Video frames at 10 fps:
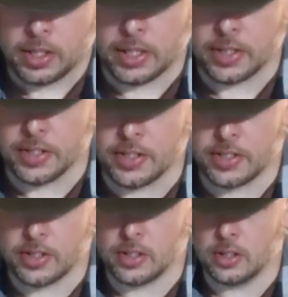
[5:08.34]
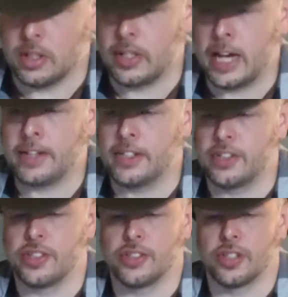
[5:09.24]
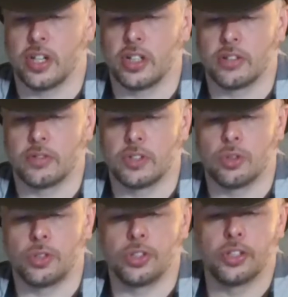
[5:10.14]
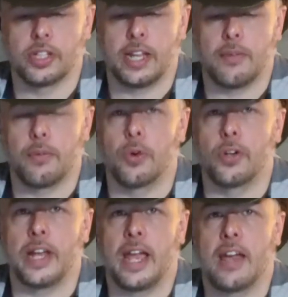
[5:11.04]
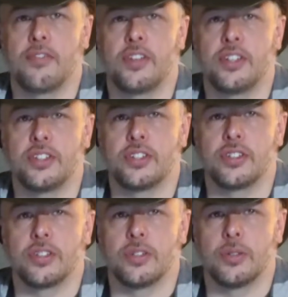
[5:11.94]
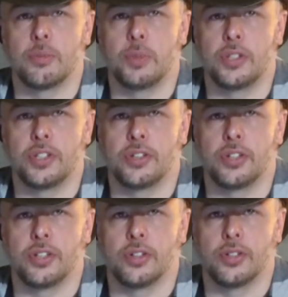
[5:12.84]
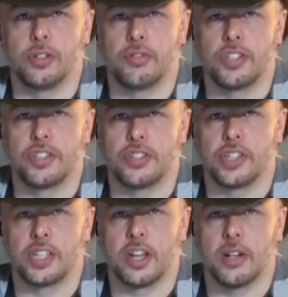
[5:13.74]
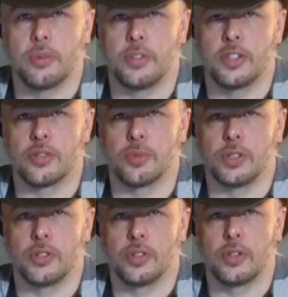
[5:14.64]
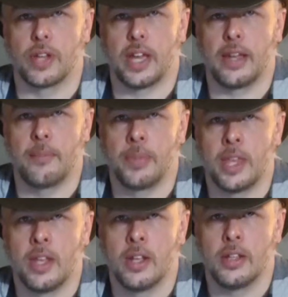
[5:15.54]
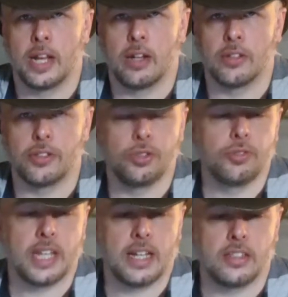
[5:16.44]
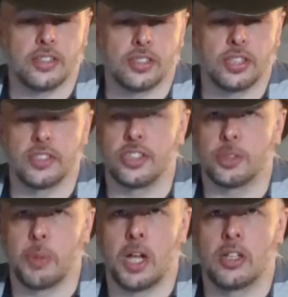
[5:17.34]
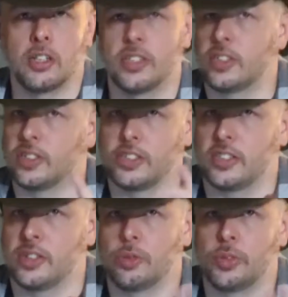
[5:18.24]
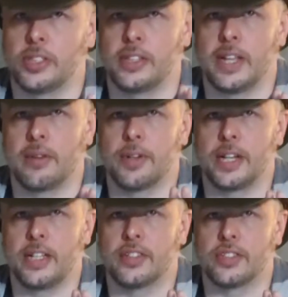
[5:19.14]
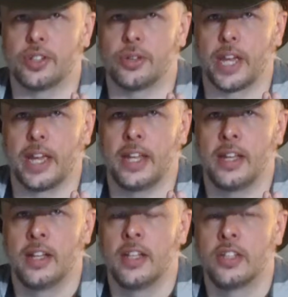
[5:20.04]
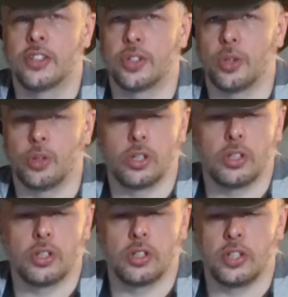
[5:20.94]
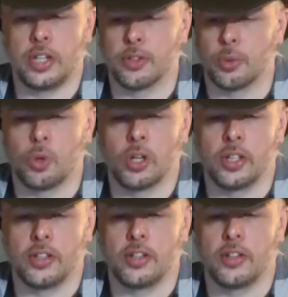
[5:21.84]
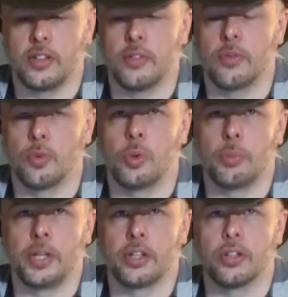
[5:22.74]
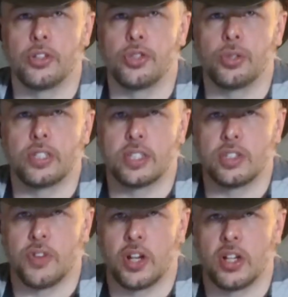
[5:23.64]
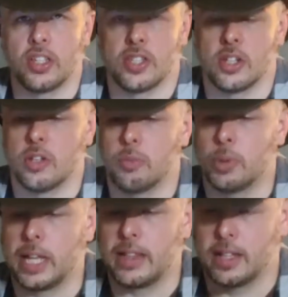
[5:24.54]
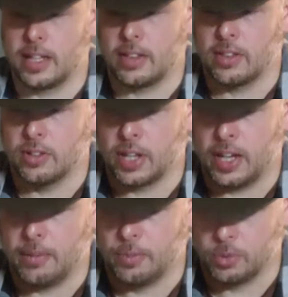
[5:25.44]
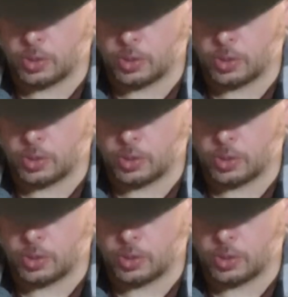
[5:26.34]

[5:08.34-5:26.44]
is 9 inches long. So you're looking at 4.5-inch material efficiently cut with this one. Okay. Now the 210 is slightly smaller and is still within that range. Okay. So either one would be a good choice as far as the blade length. Okay. We're